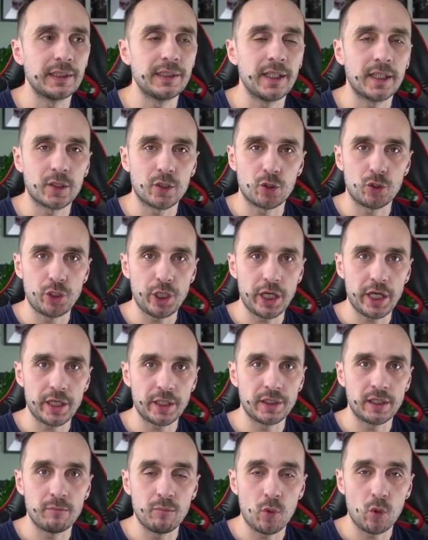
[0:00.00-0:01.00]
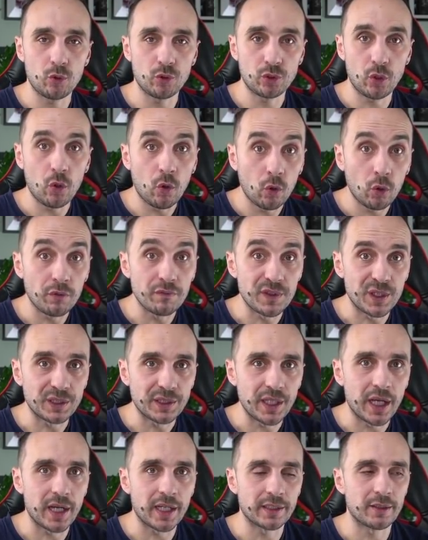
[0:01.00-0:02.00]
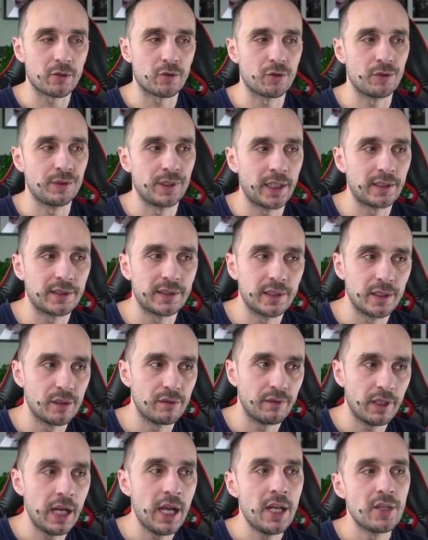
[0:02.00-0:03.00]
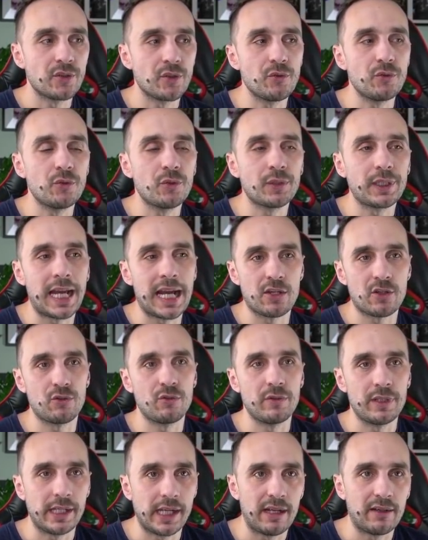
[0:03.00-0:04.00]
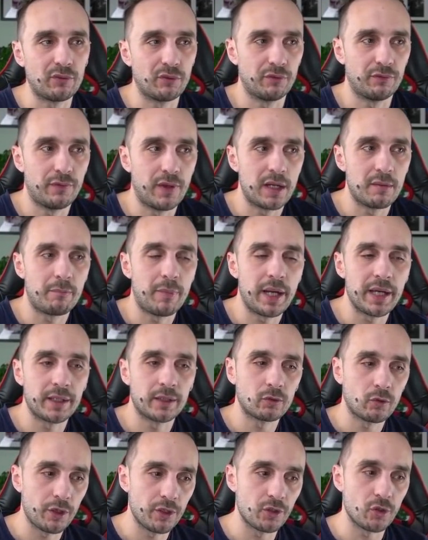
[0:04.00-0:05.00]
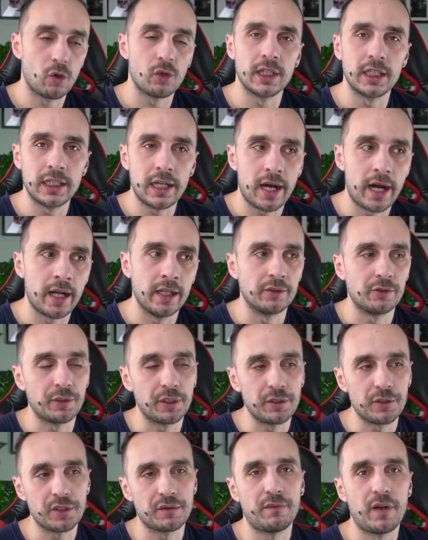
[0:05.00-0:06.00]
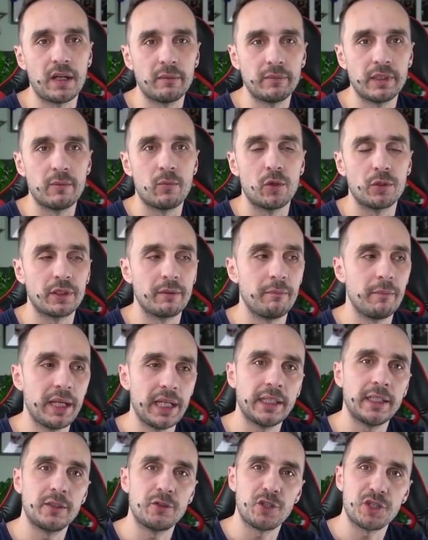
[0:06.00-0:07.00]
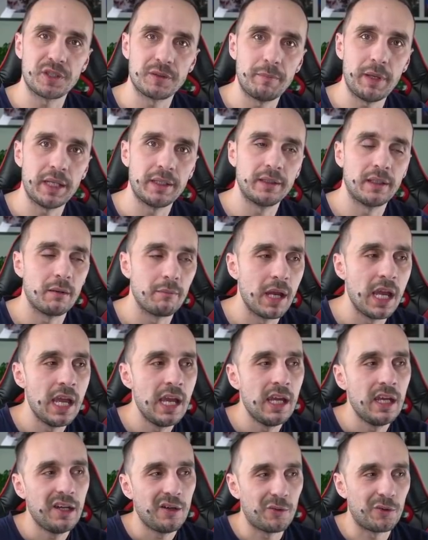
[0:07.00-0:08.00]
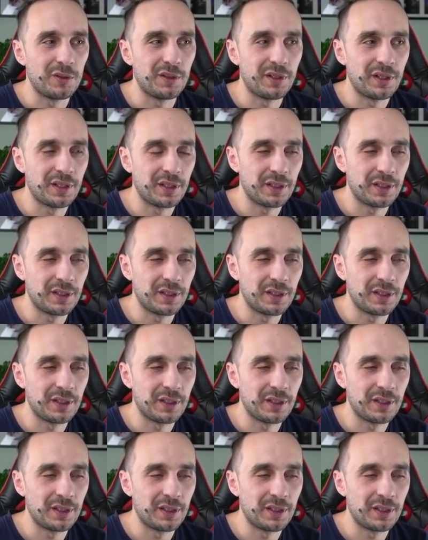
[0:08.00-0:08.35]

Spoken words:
that's shared amongst all of your characters on that server, so you don't actually have to farm pirate coins on an alt. You can just farm them on the main and just spend them on